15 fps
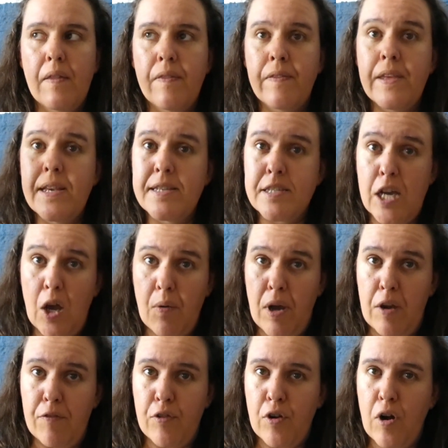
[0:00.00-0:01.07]
These,
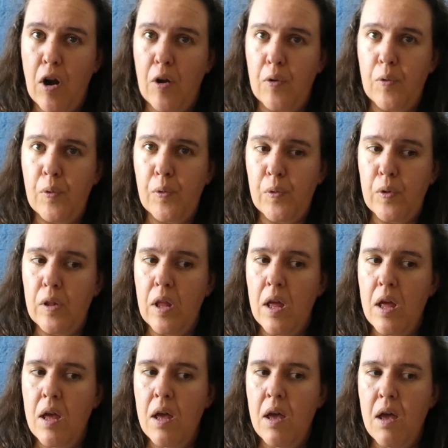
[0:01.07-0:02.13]
however, are all
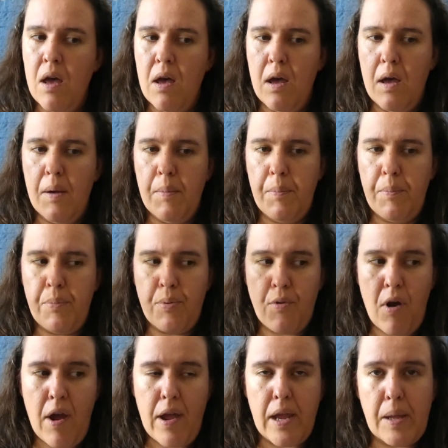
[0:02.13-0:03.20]

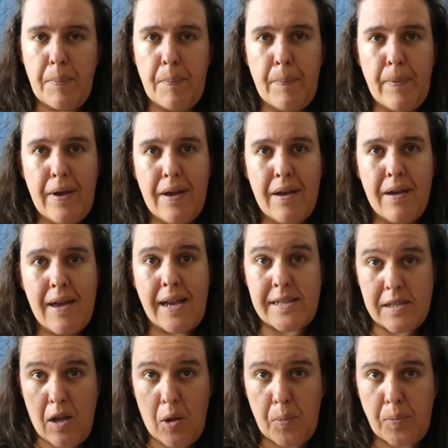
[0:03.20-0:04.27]
prime
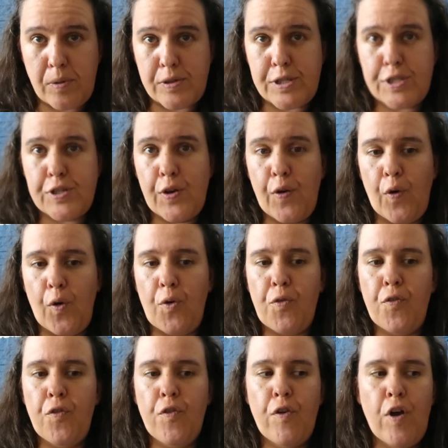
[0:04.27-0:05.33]
examples
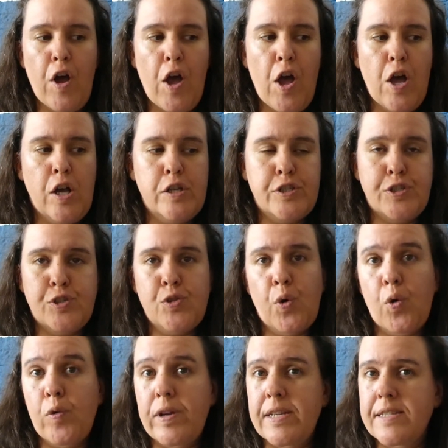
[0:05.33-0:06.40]
of
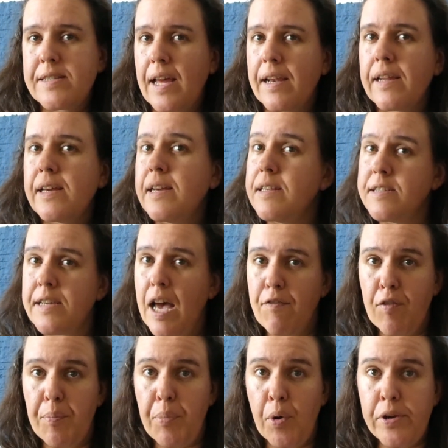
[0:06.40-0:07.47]
stories that each
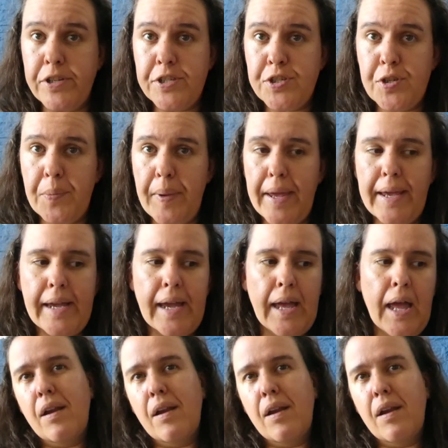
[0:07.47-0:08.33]
have a point to make.